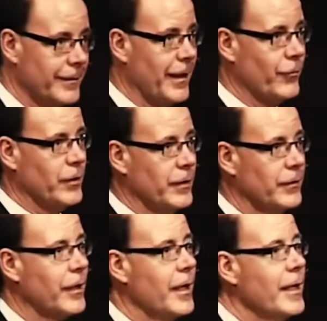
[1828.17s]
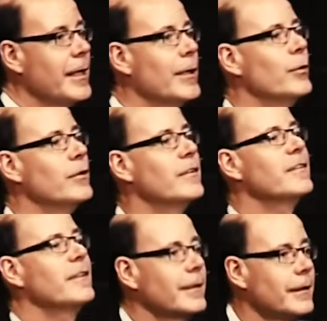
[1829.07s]
and 70s, he would
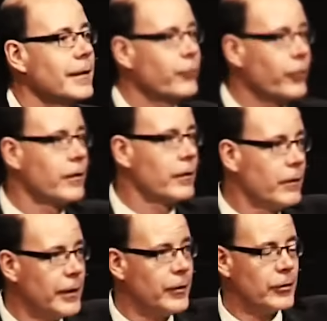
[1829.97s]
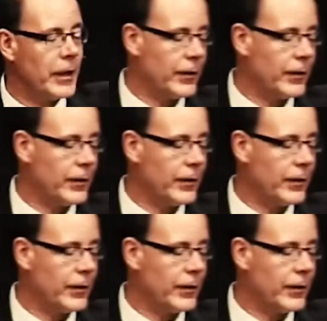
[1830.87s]
sit in front of the clinics. You know